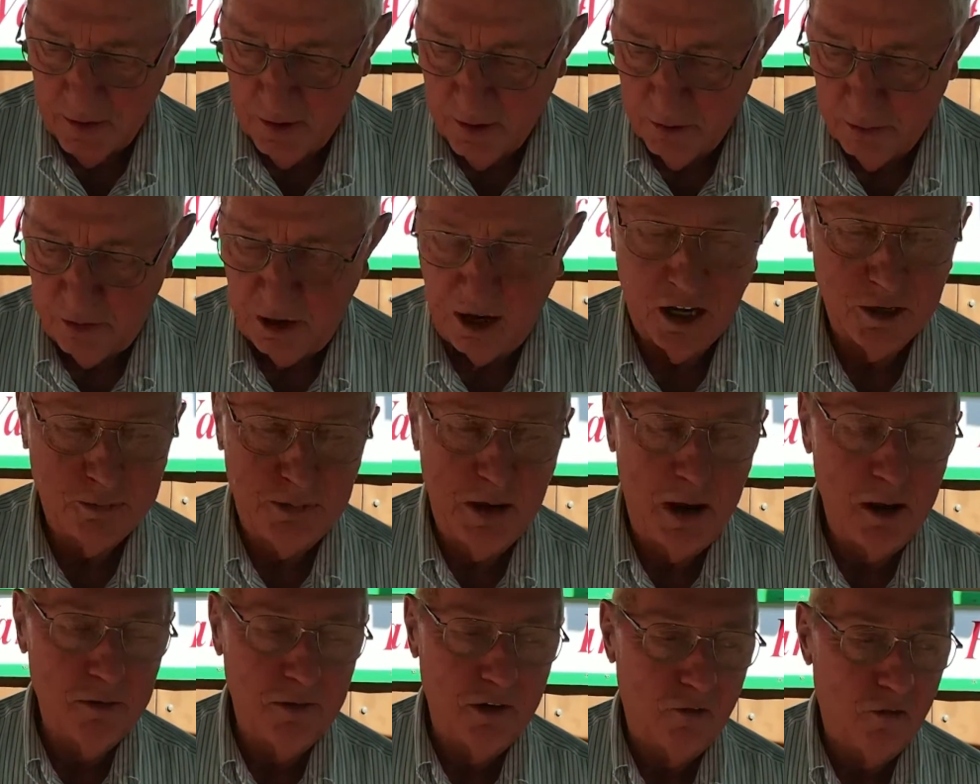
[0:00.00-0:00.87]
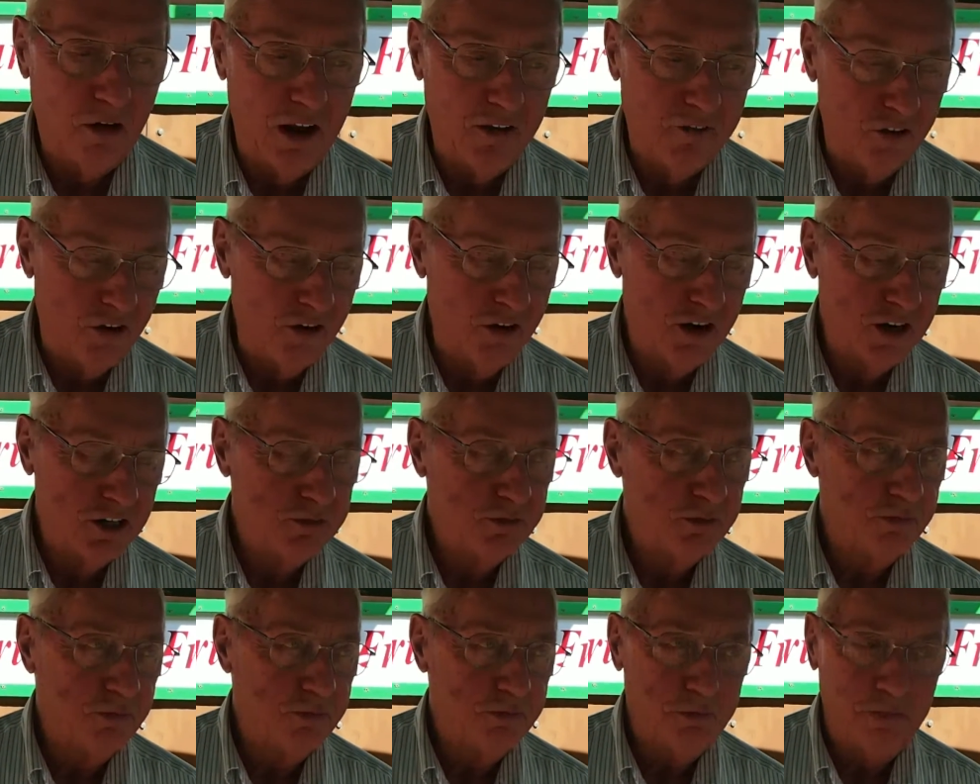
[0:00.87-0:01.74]
Because people, what I've learned
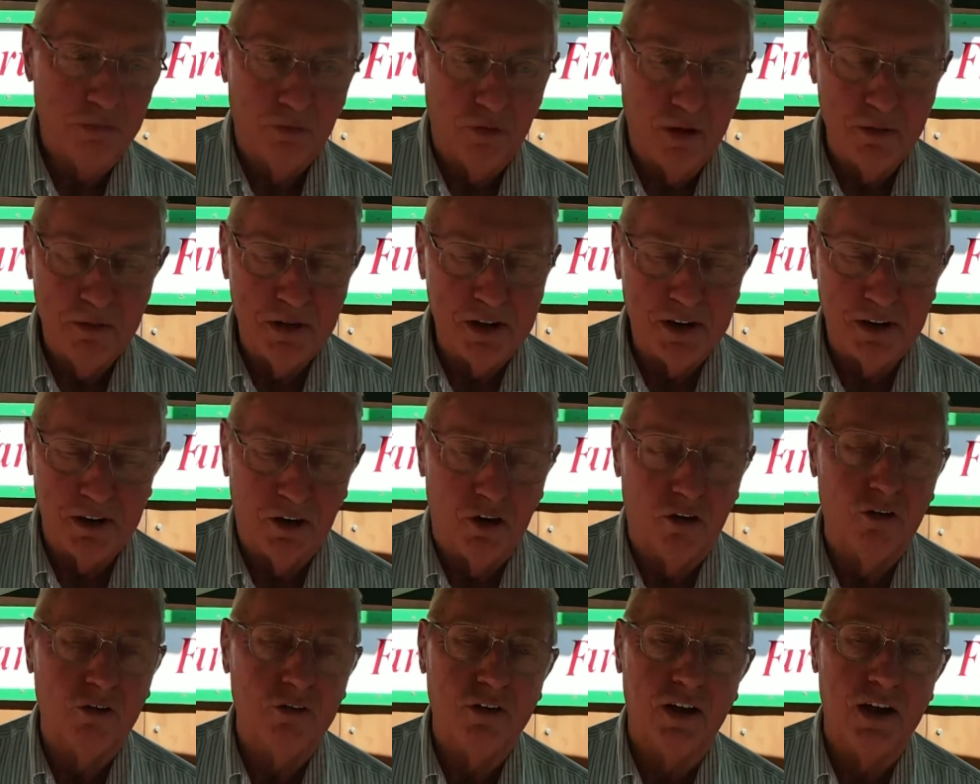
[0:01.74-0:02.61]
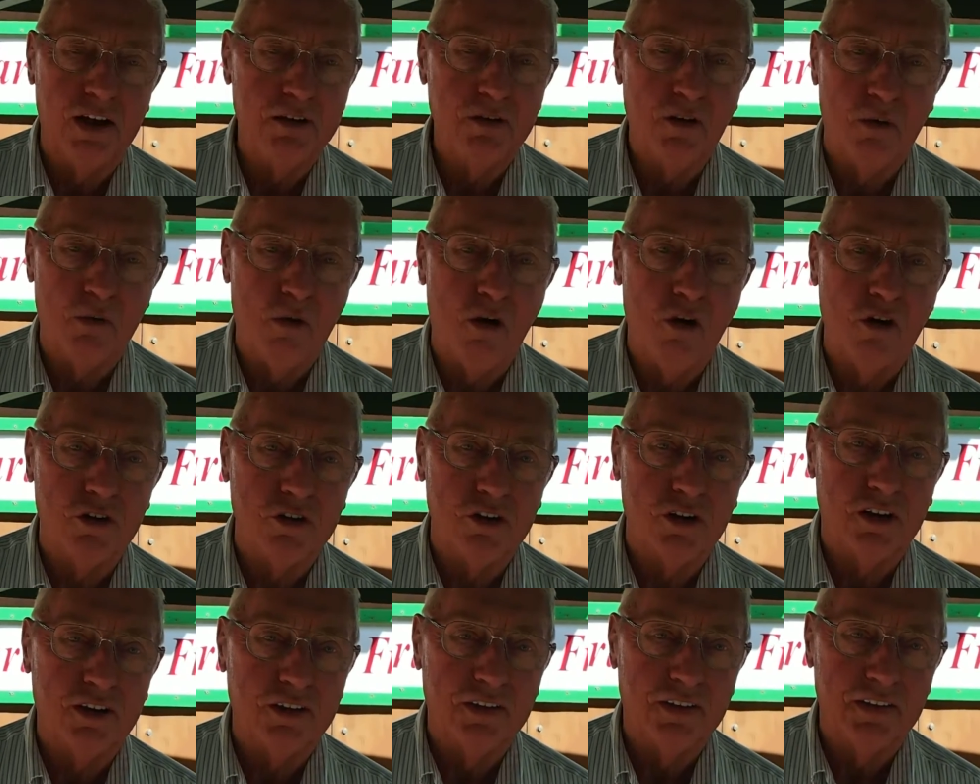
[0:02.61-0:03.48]
is women don't no more.
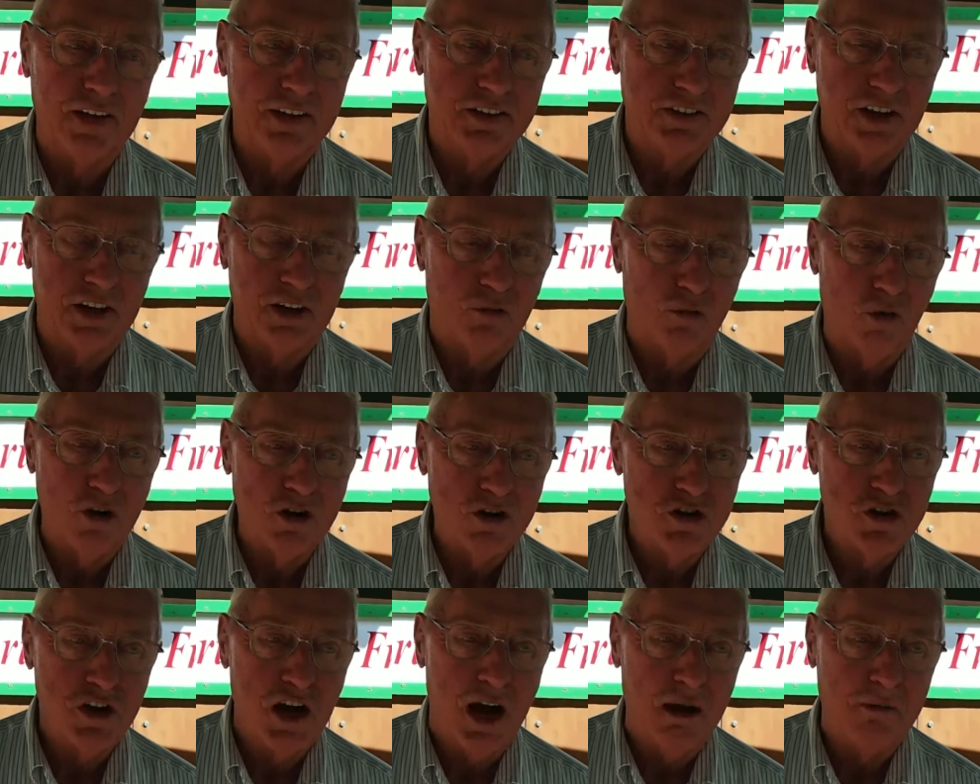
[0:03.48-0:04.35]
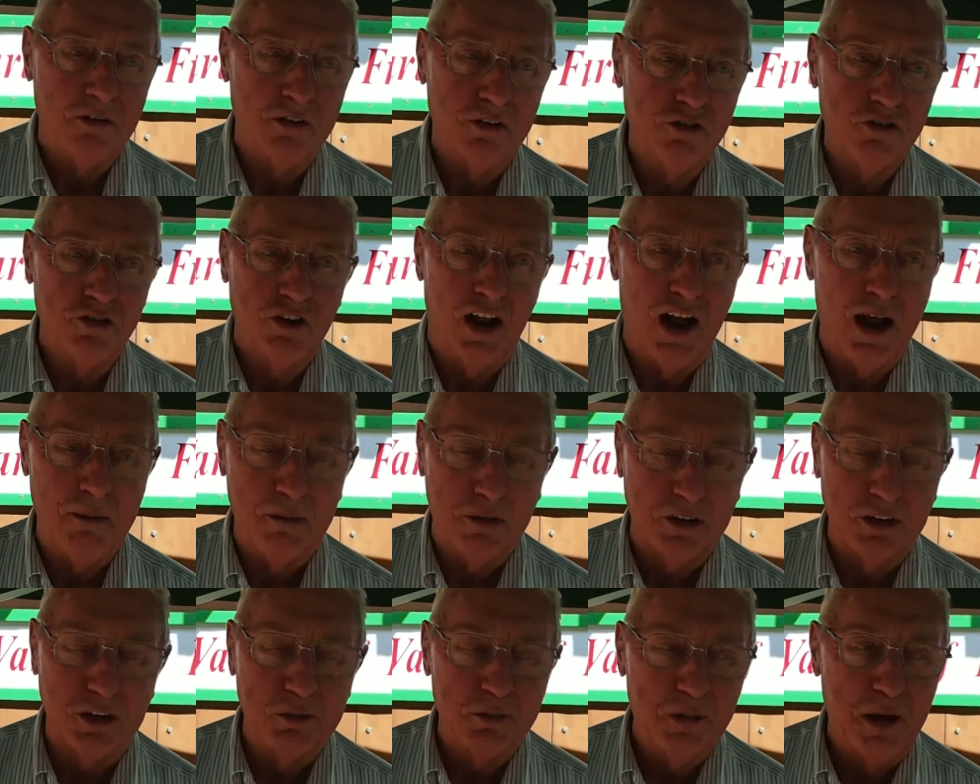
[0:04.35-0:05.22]
They said the worst job of using
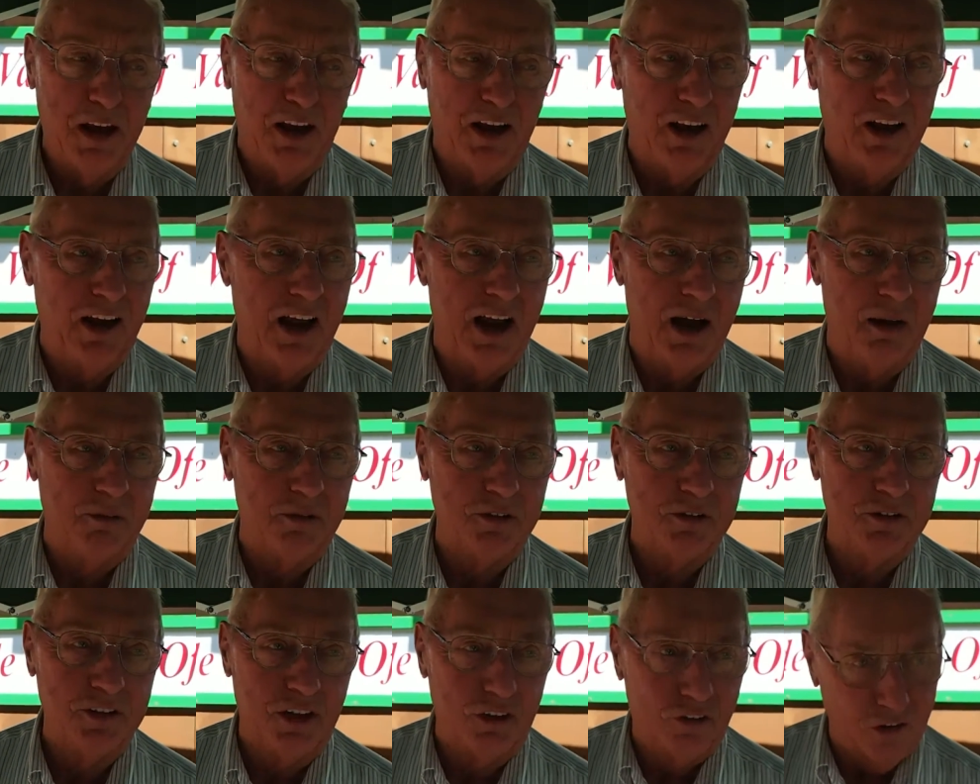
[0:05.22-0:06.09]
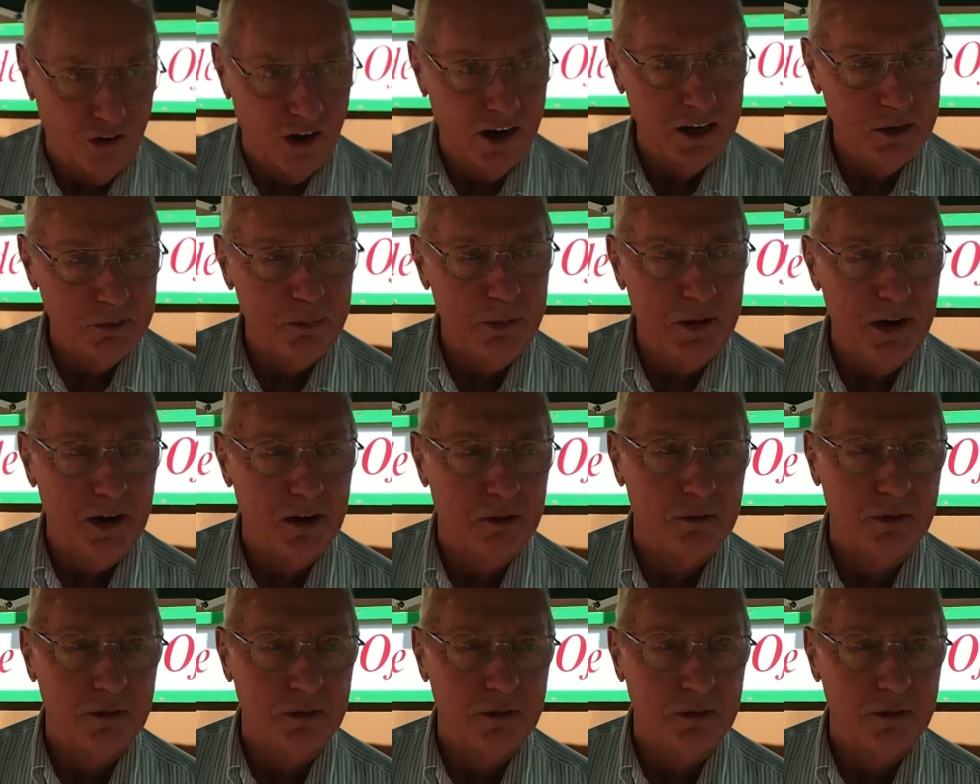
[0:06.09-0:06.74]
apples is peeling the apples. They don't like to peel them.